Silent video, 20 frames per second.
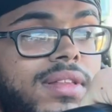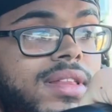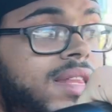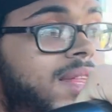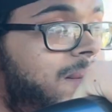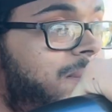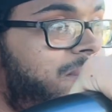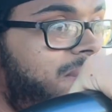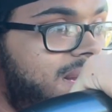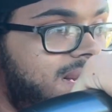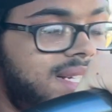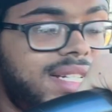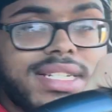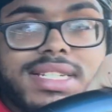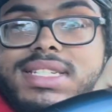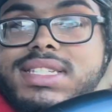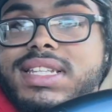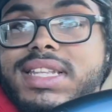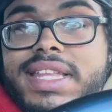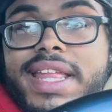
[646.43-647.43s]
the
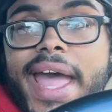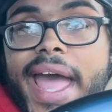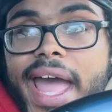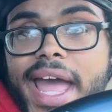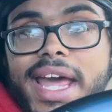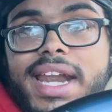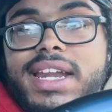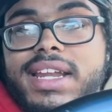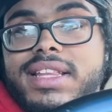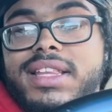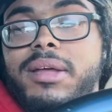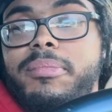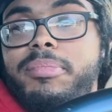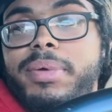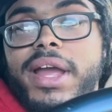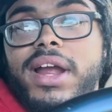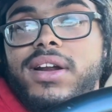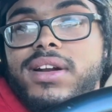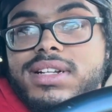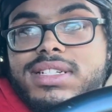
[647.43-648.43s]
bitch's dad, the
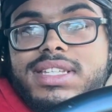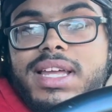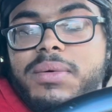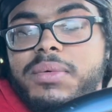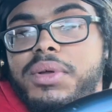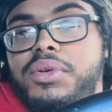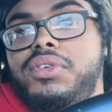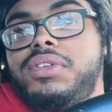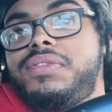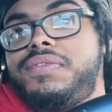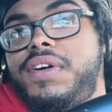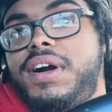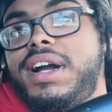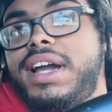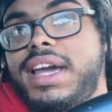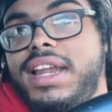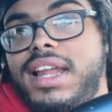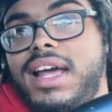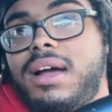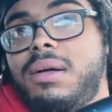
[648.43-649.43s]
parents that we was
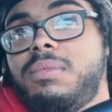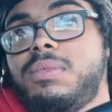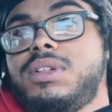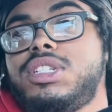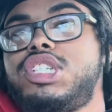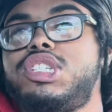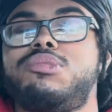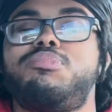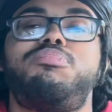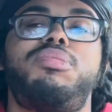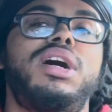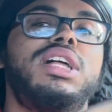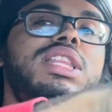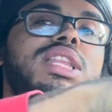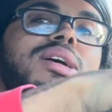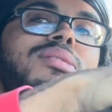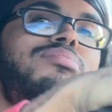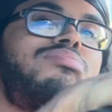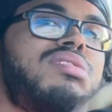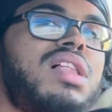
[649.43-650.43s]
fucking up, spun
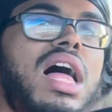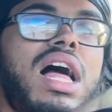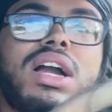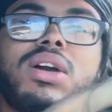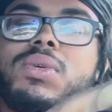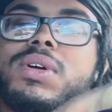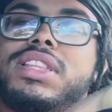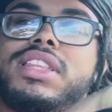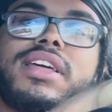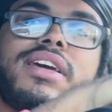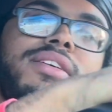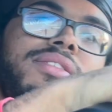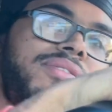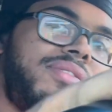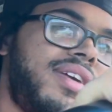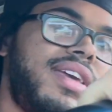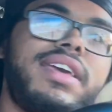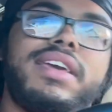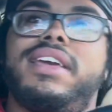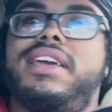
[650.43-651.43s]
the block with the
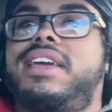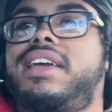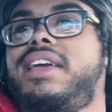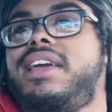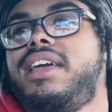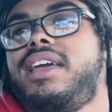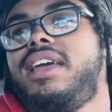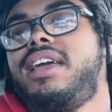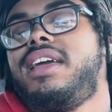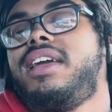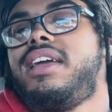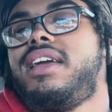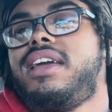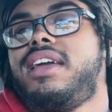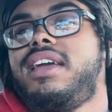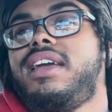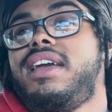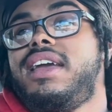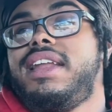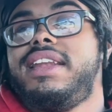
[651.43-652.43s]
V.
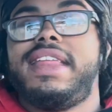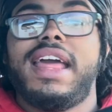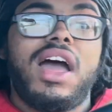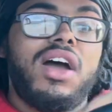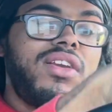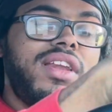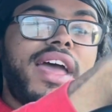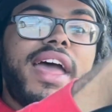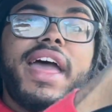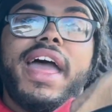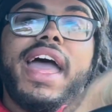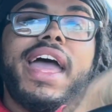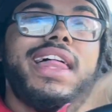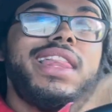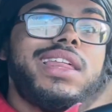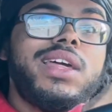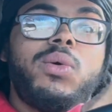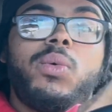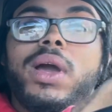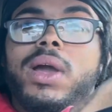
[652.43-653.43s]
Down the
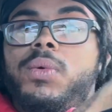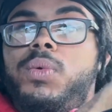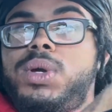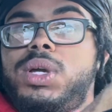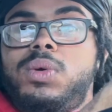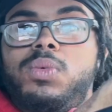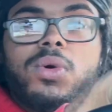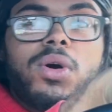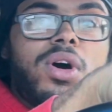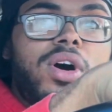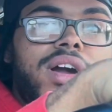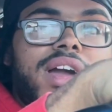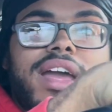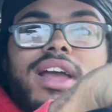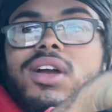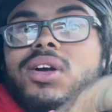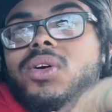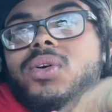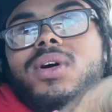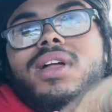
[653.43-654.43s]
alleyway, we
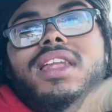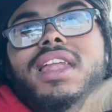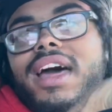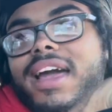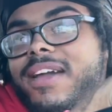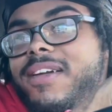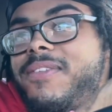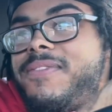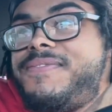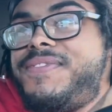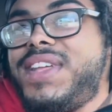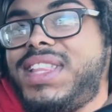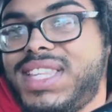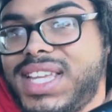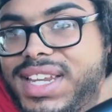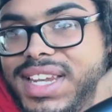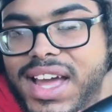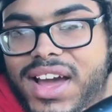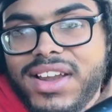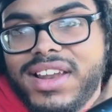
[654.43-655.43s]
walking, going like
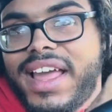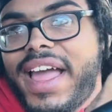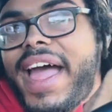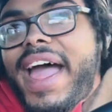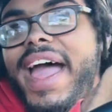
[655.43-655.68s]
50 down the